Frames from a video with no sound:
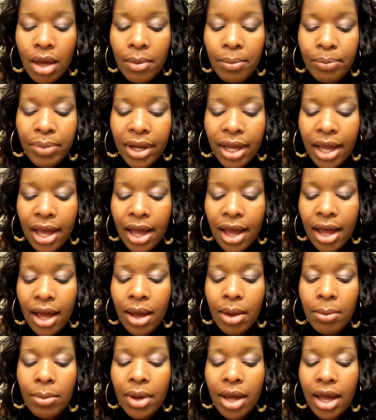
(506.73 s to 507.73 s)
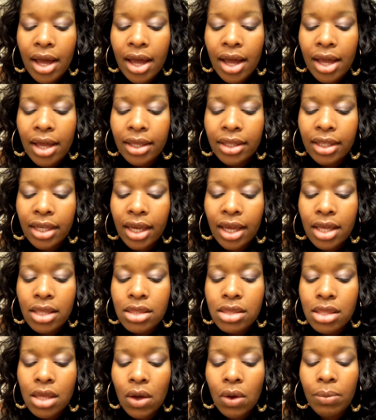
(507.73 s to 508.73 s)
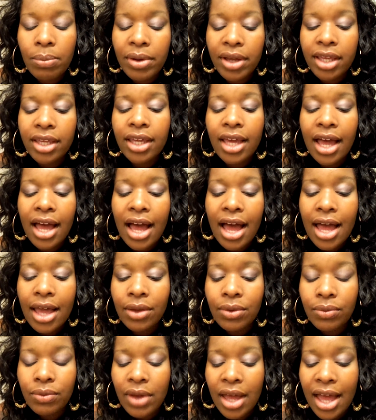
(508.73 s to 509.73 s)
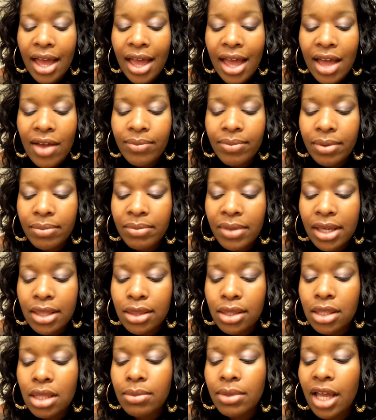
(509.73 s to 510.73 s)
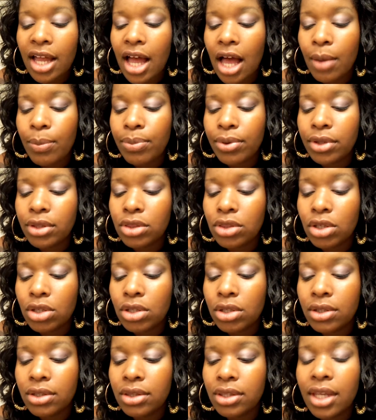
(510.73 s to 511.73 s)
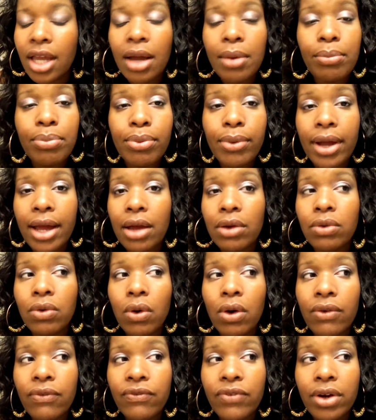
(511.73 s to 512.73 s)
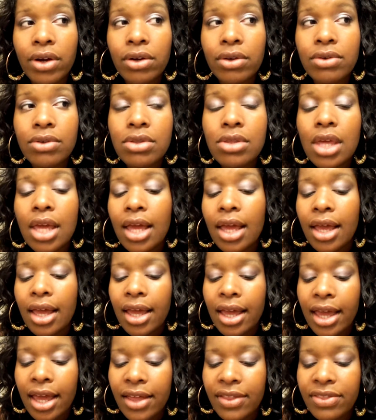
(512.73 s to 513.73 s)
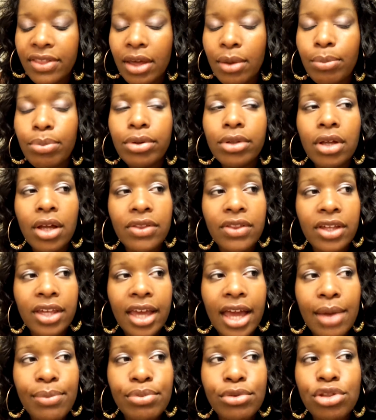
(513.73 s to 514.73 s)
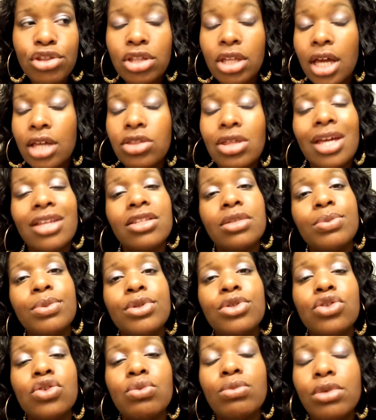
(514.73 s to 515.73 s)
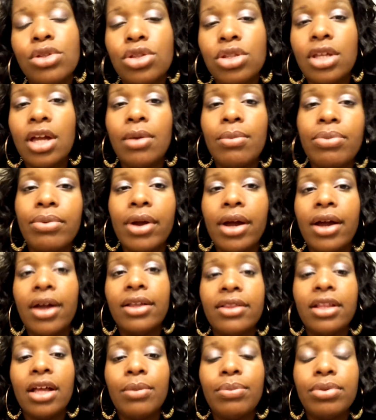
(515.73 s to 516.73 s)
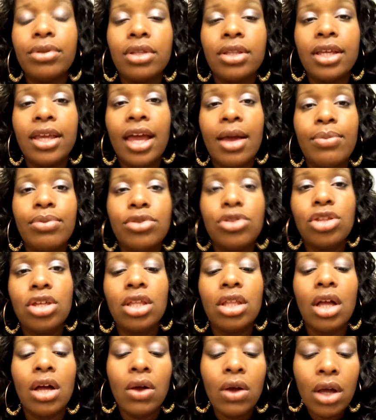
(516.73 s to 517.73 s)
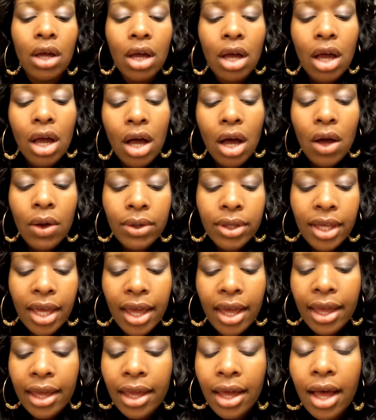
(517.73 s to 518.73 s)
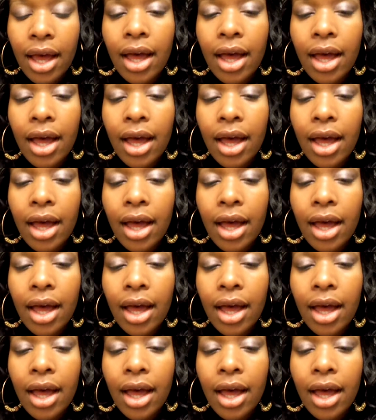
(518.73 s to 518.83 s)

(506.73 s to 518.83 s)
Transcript: But yeah. I have been mixing them. Like I'll put the Nut Brown on first, and then put on the cappuccino. I tried to put too much Nut Brown, and then I put on the cappuccino. Okay.